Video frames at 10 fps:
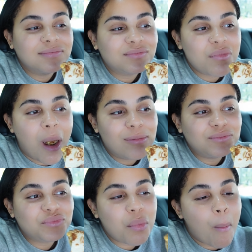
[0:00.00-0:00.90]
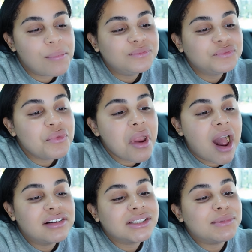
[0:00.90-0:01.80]
I know.
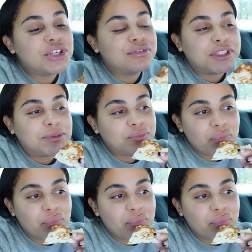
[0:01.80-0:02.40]
How does that make you feel?